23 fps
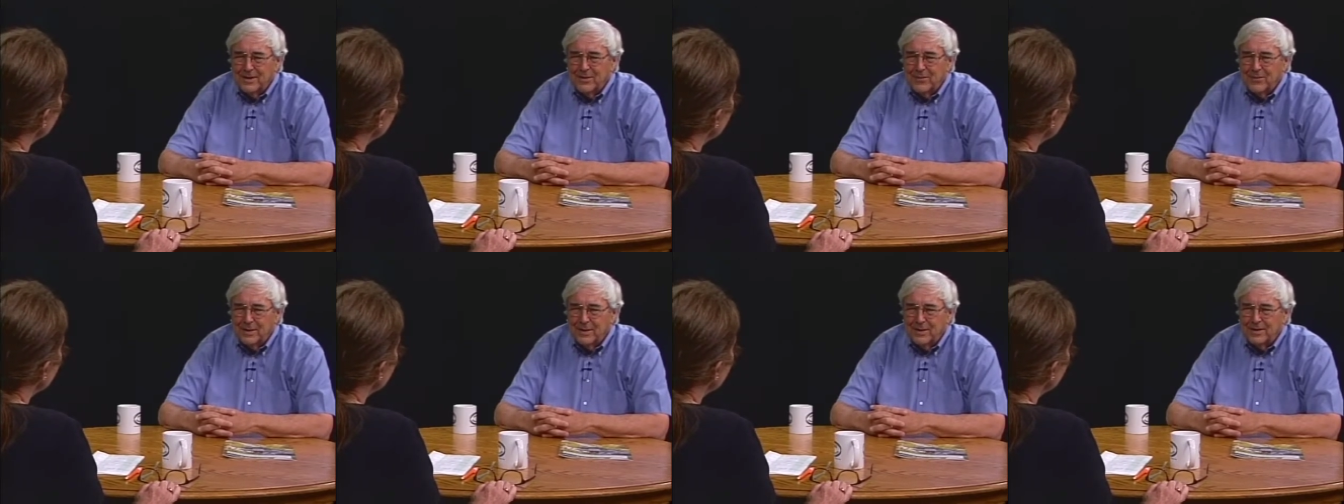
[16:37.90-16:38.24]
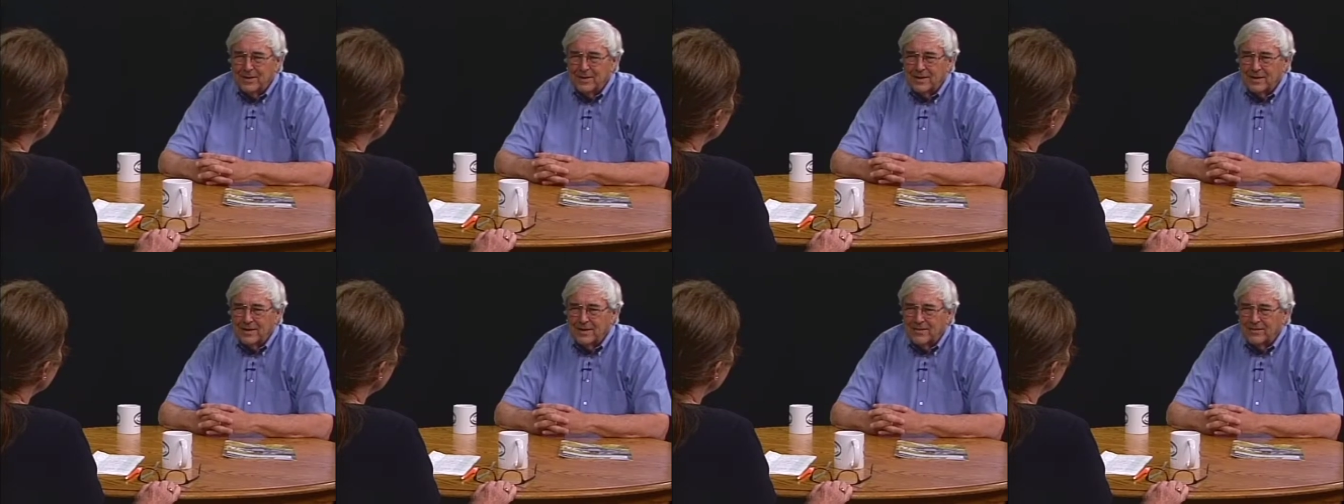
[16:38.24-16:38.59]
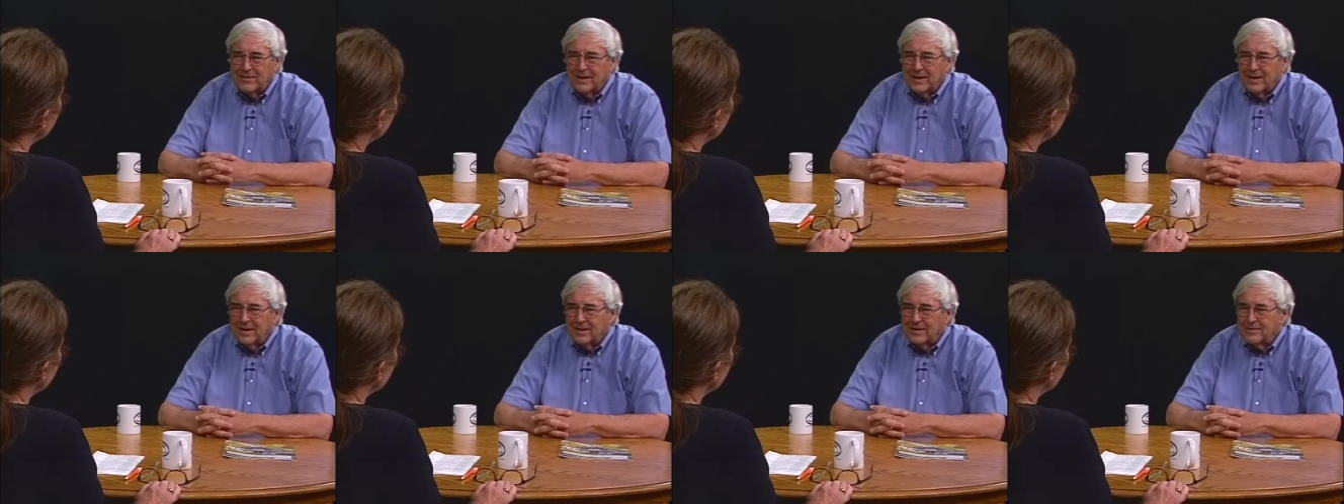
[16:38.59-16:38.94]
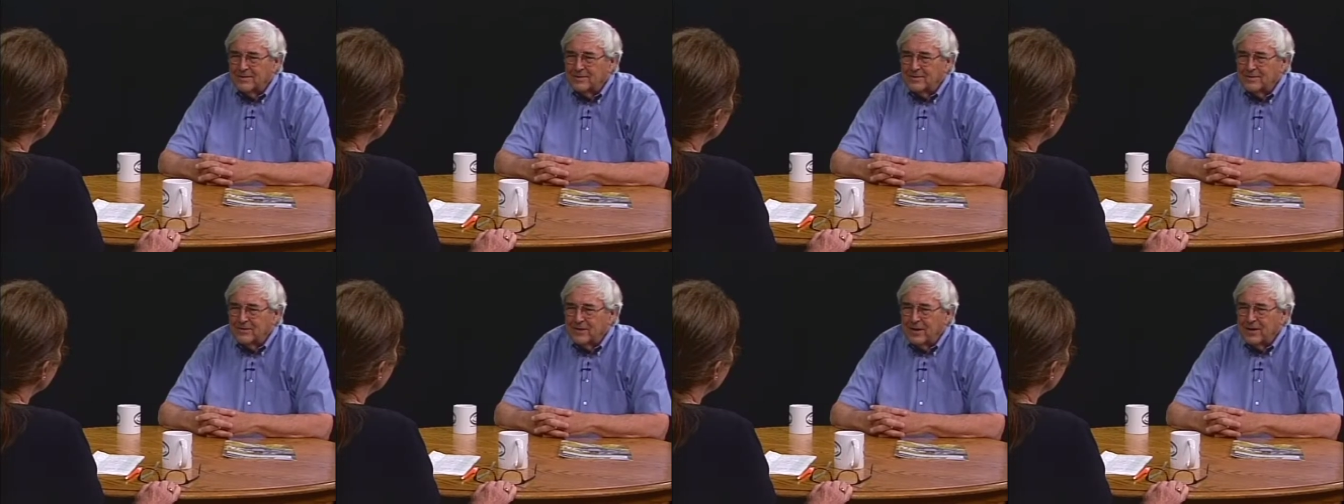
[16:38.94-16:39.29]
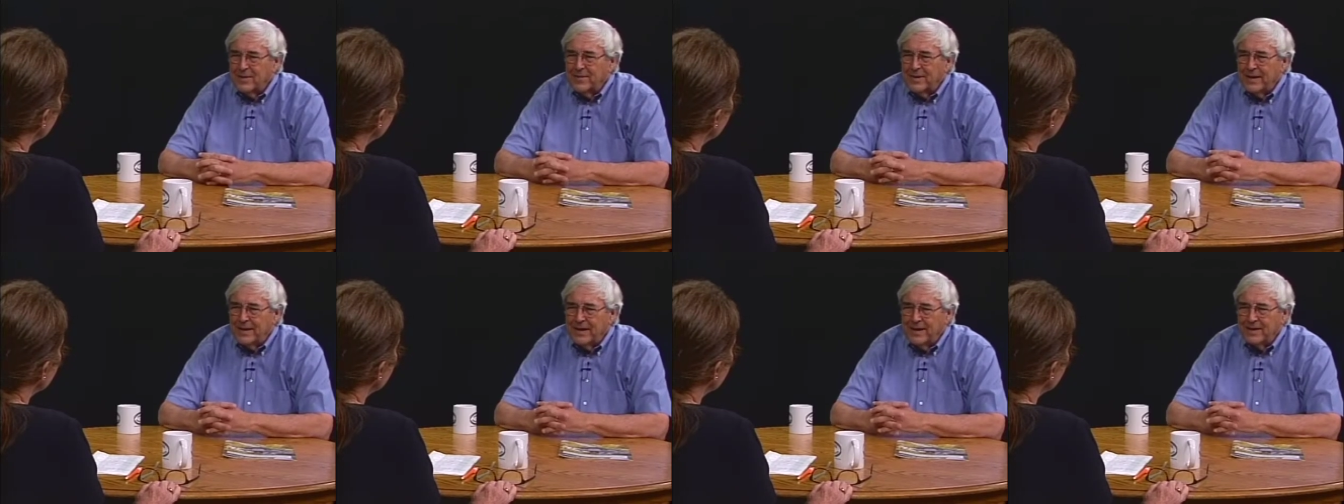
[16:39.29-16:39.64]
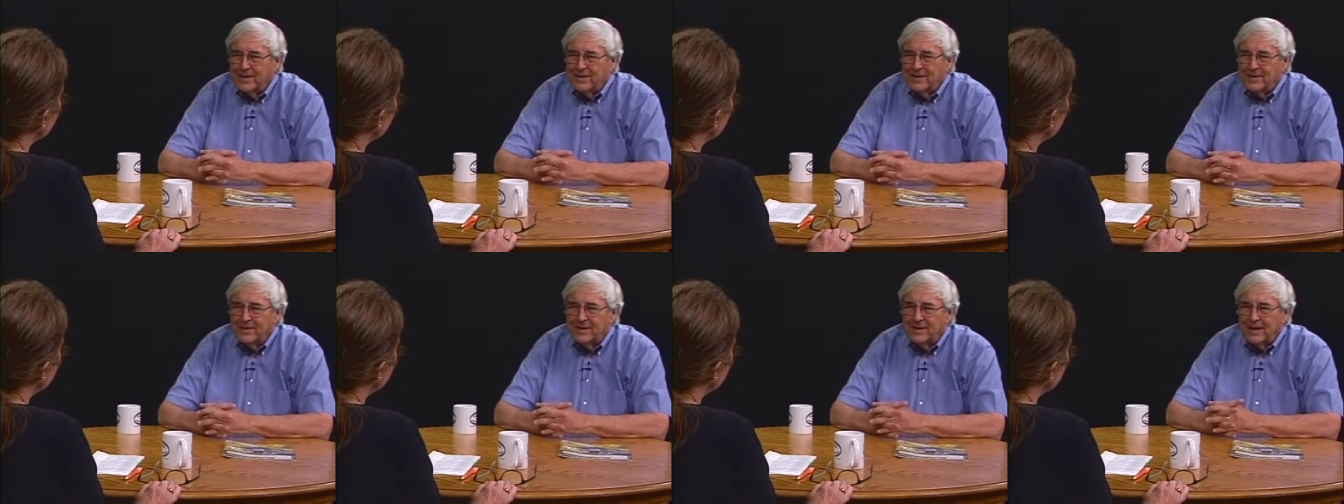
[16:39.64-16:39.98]
Well, uh, uh, Tom
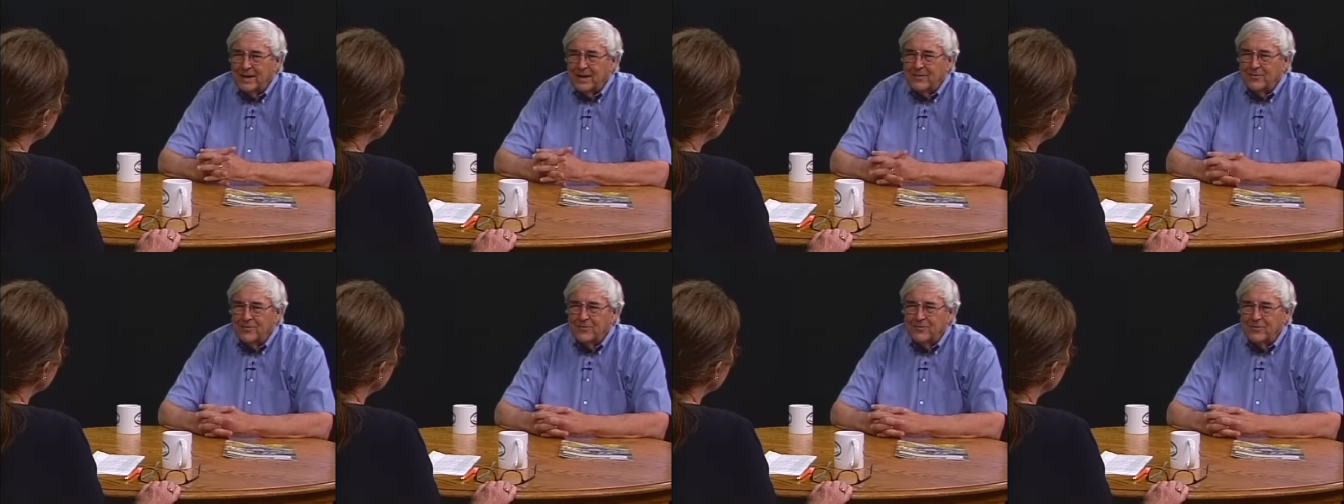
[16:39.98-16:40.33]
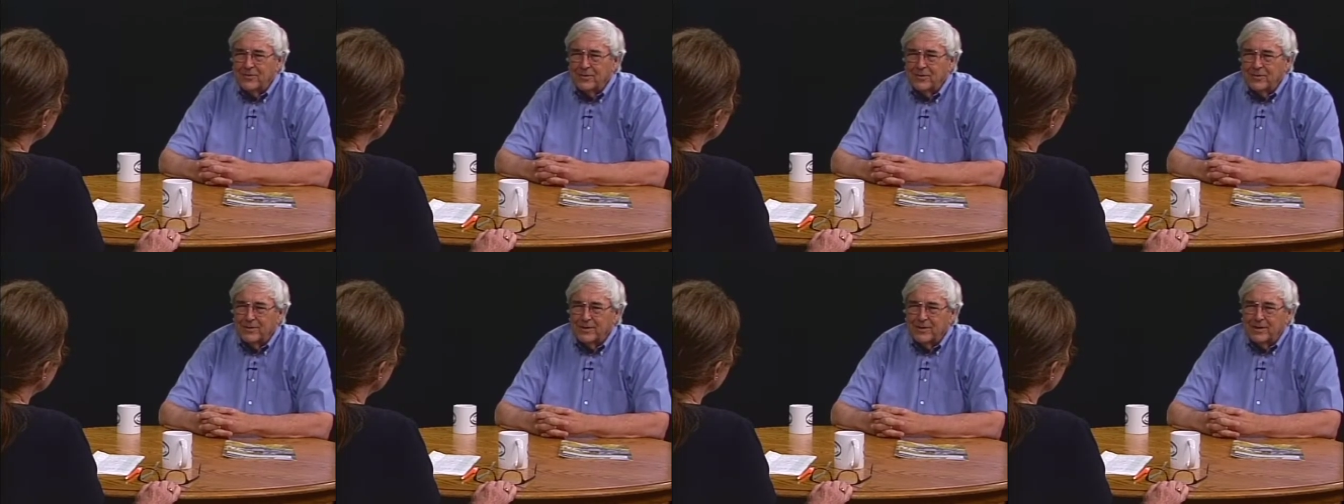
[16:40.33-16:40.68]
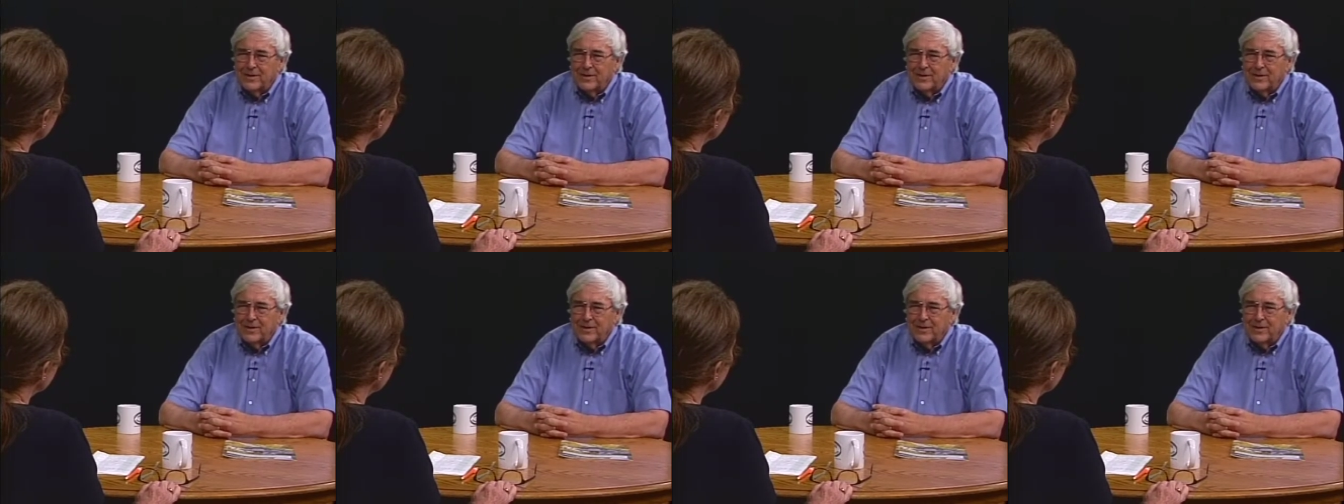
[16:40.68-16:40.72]
Hagen came forward.